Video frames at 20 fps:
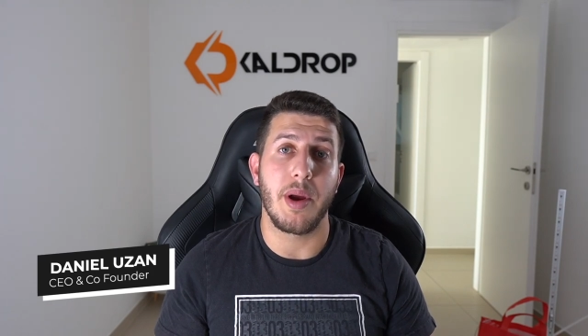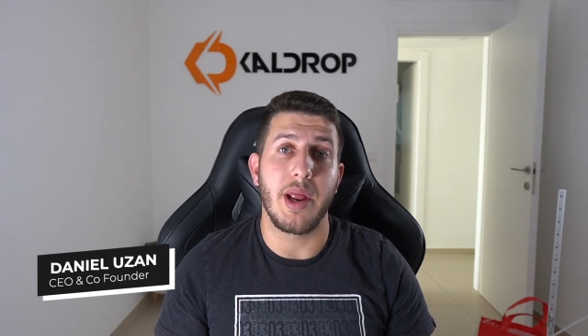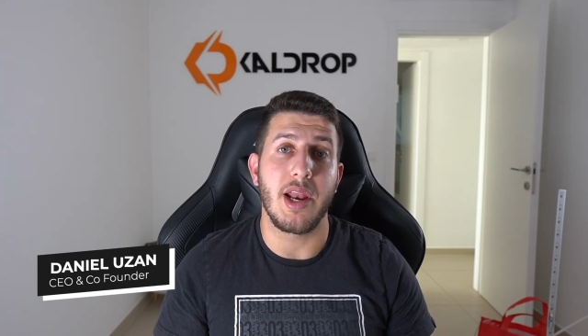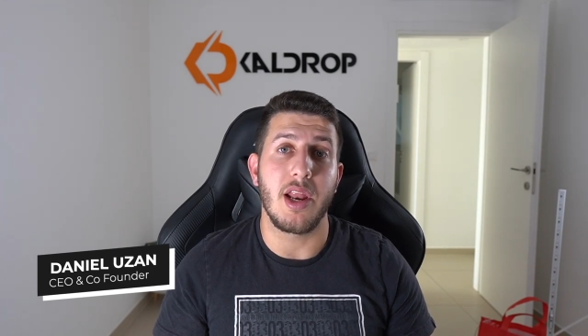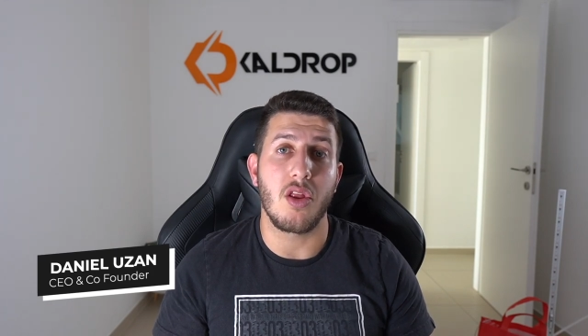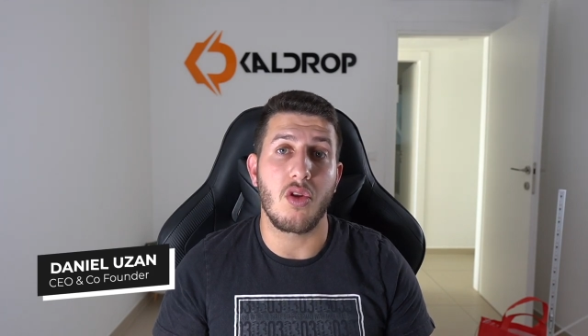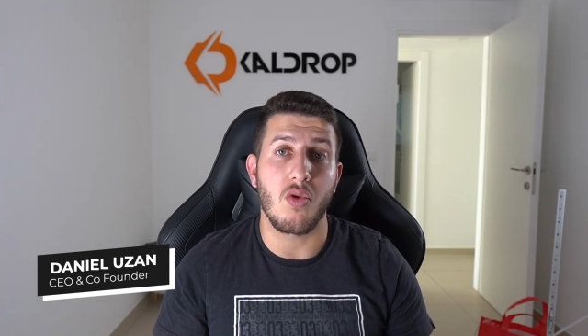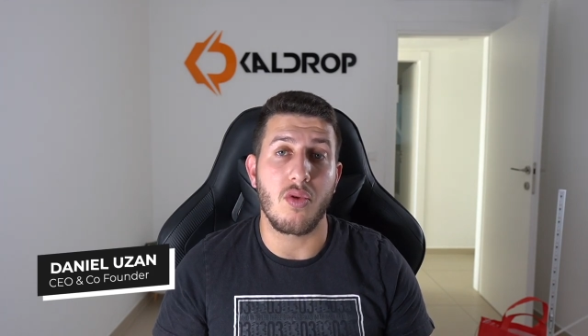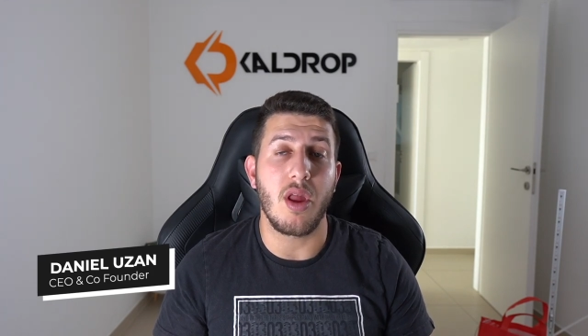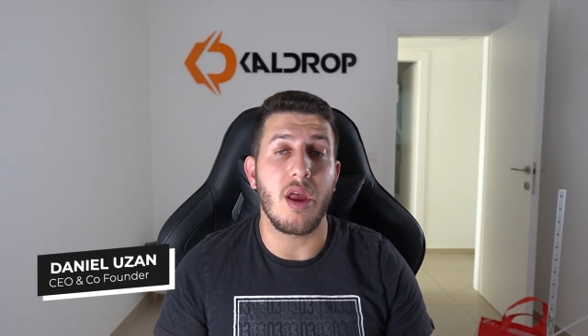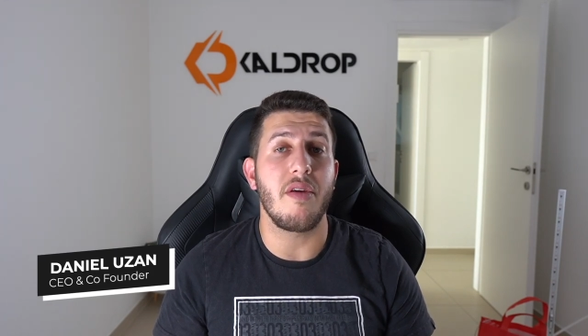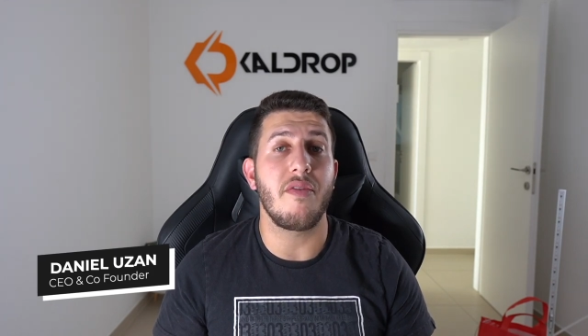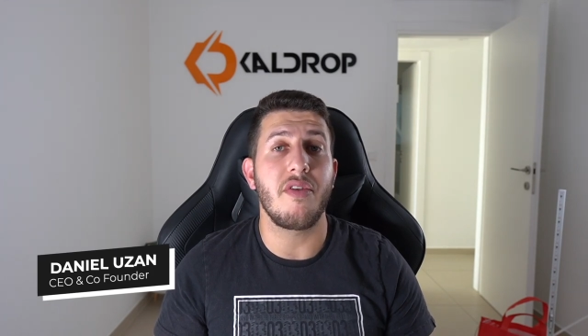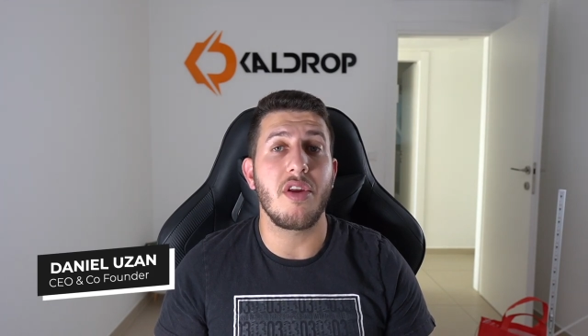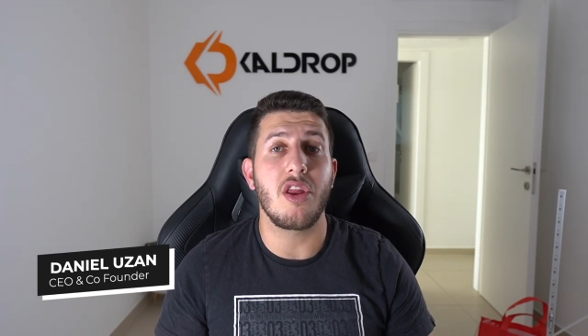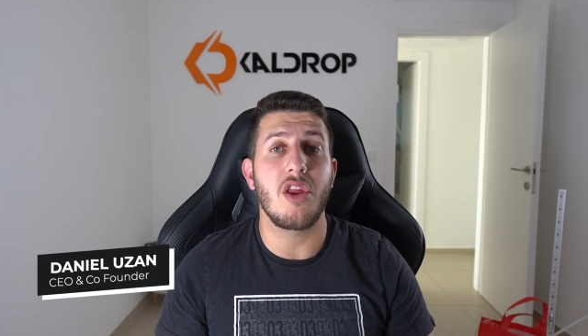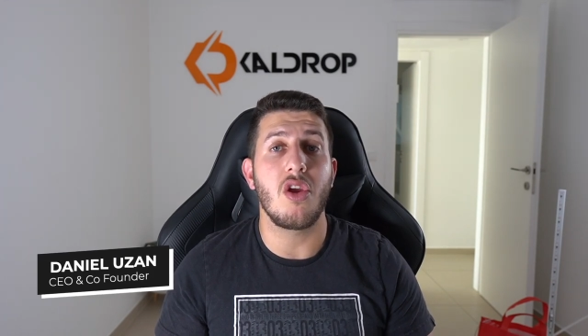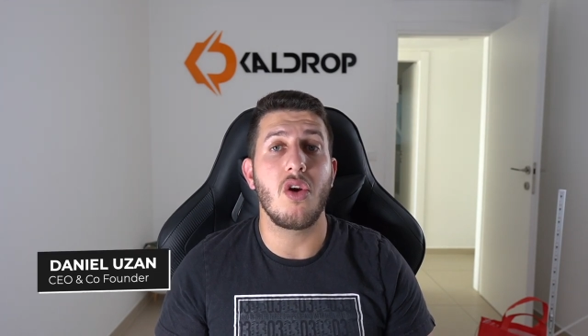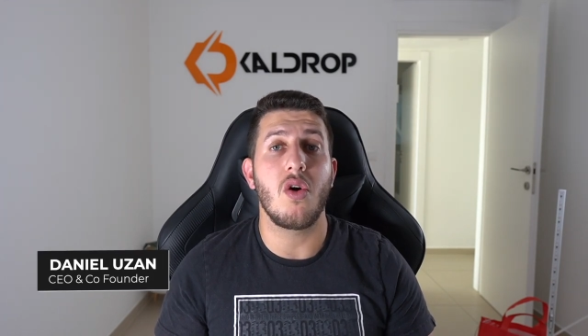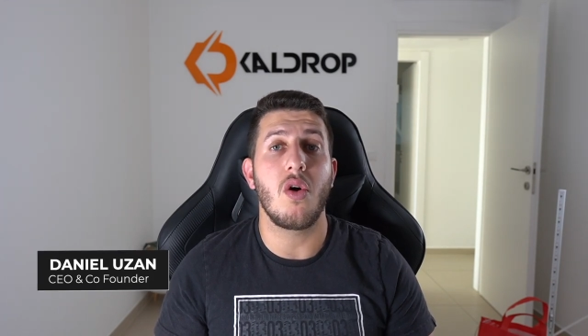and in today's
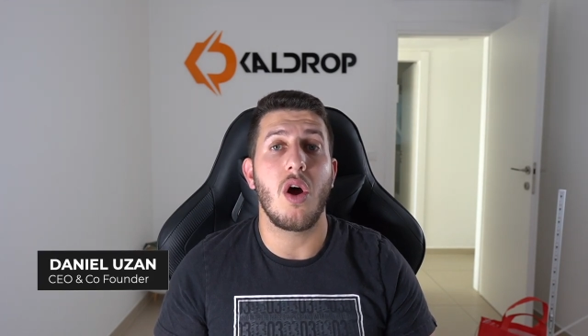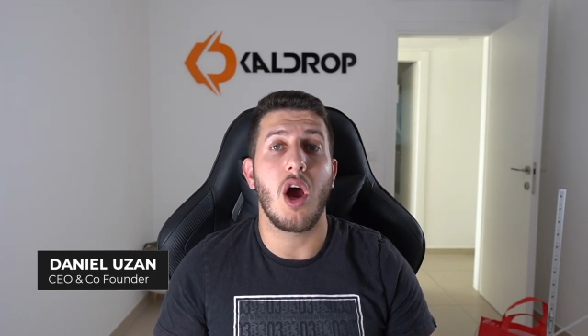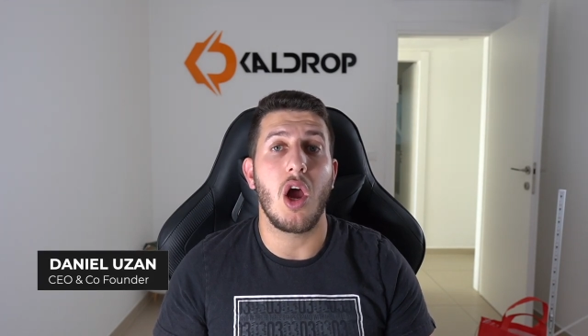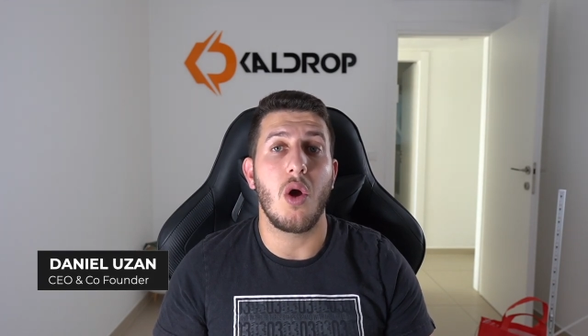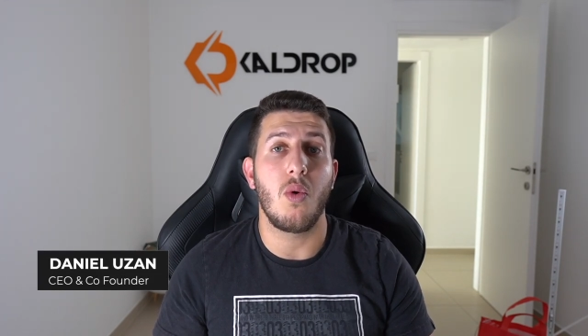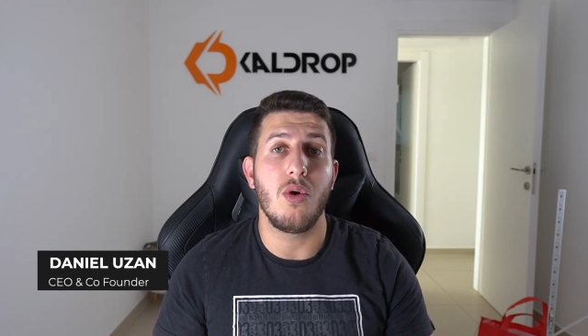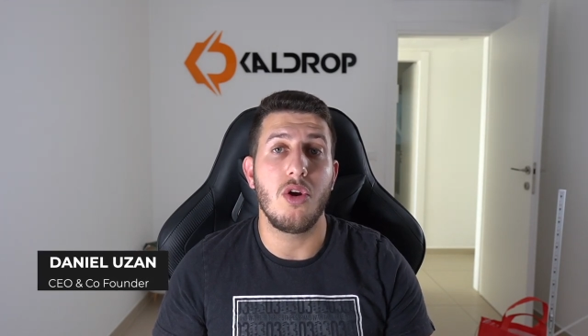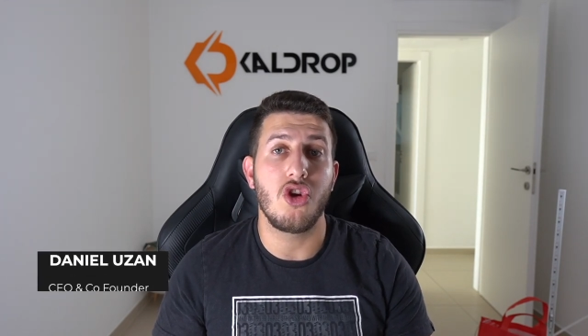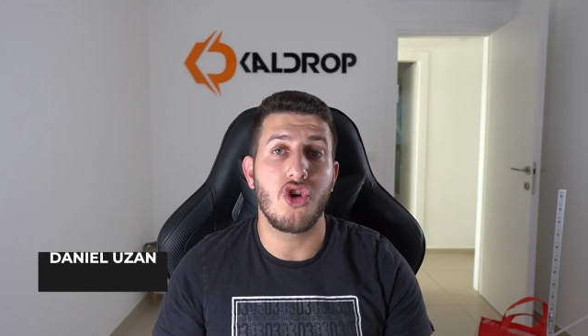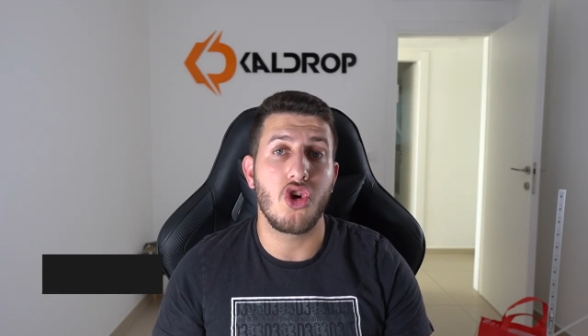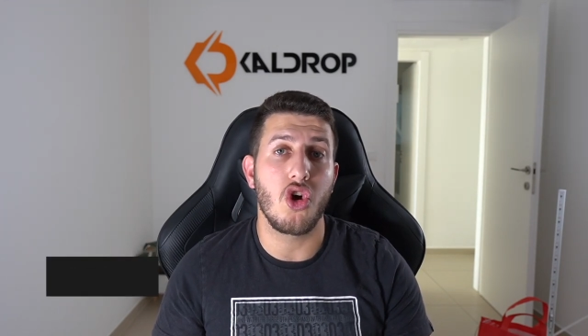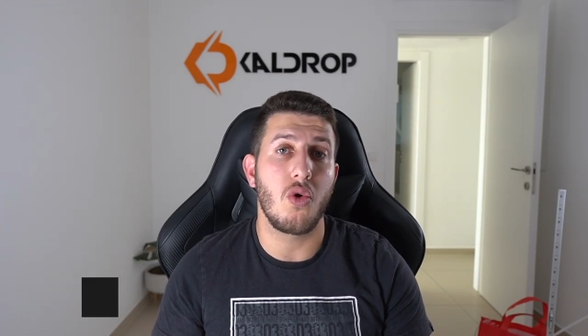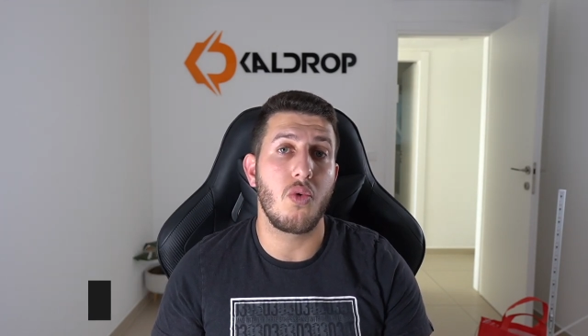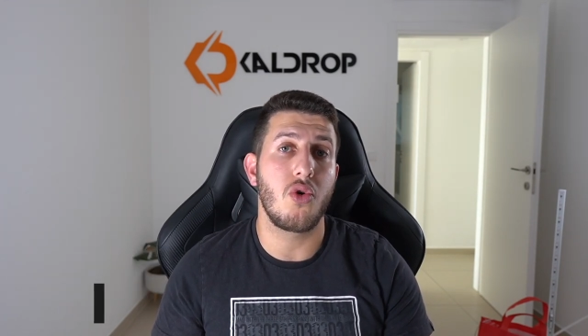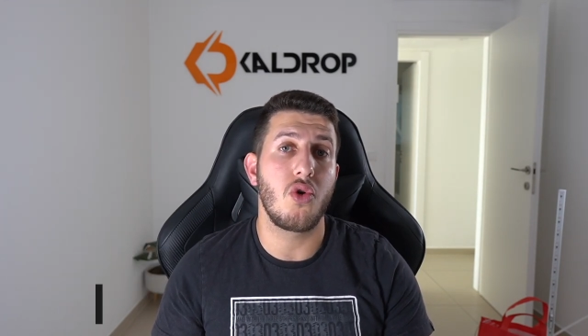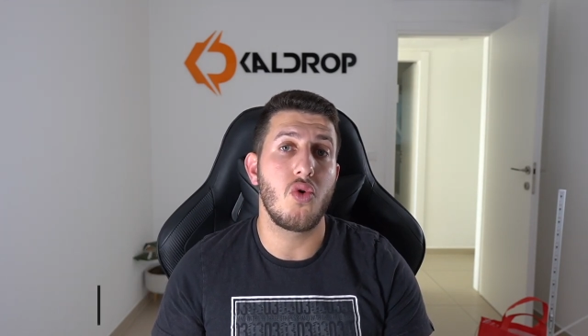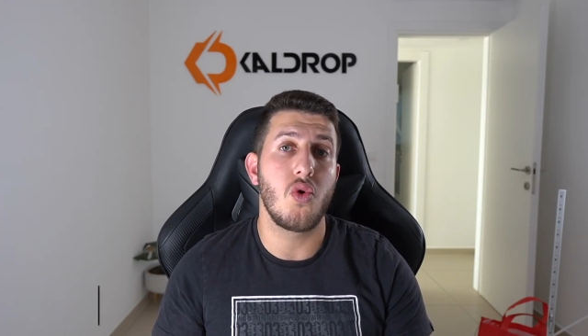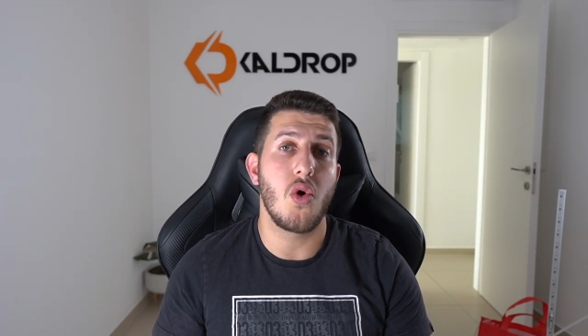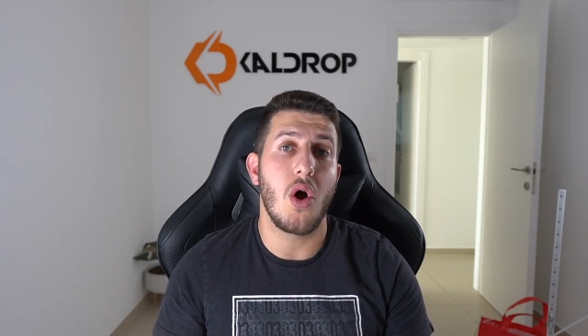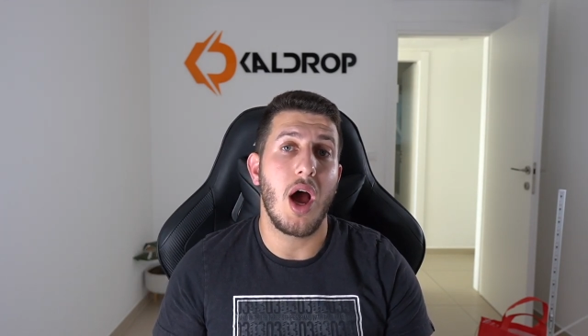video I will show
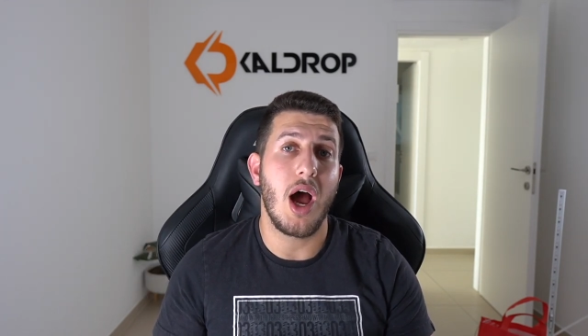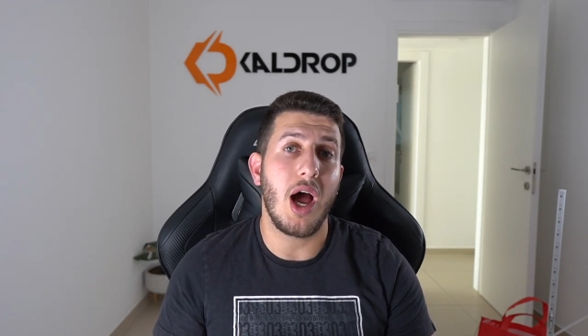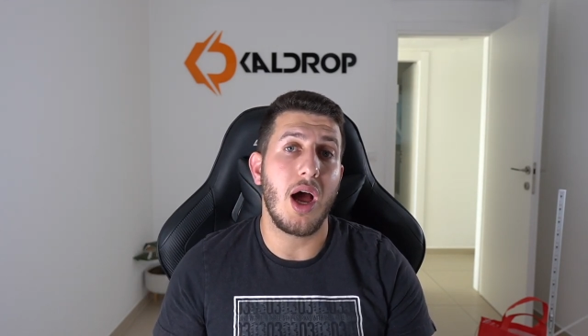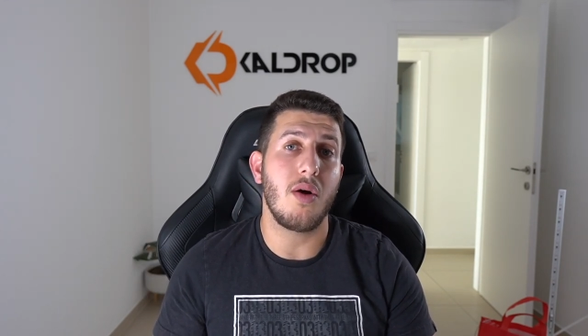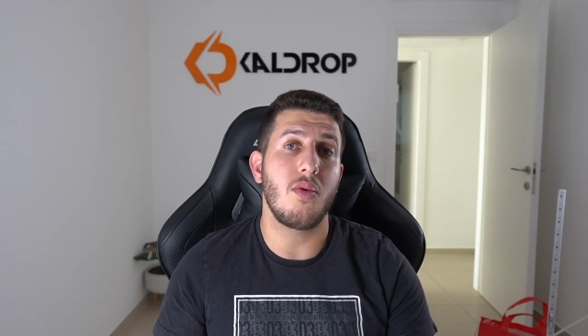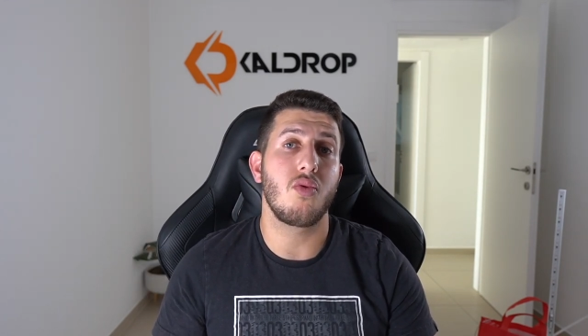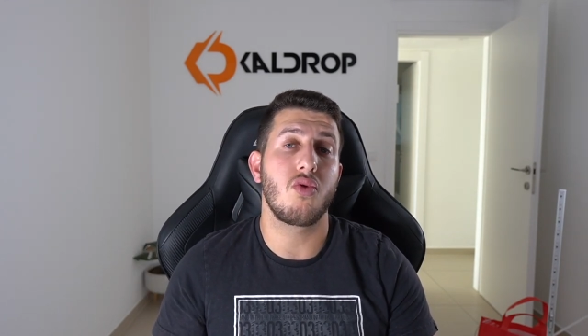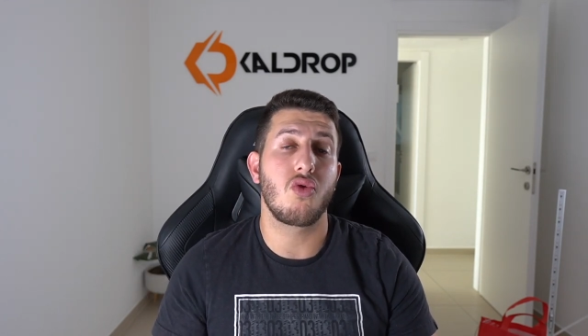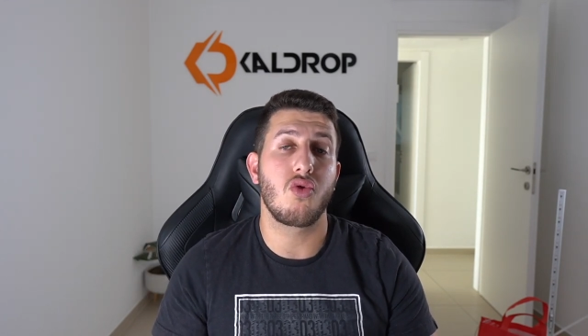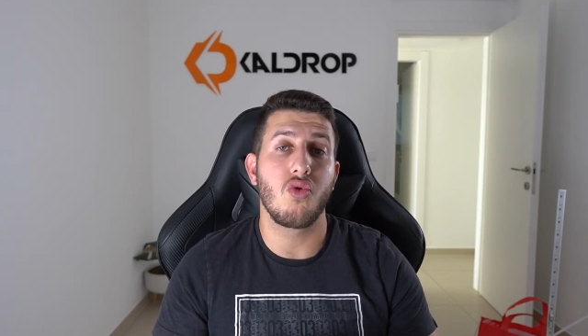you how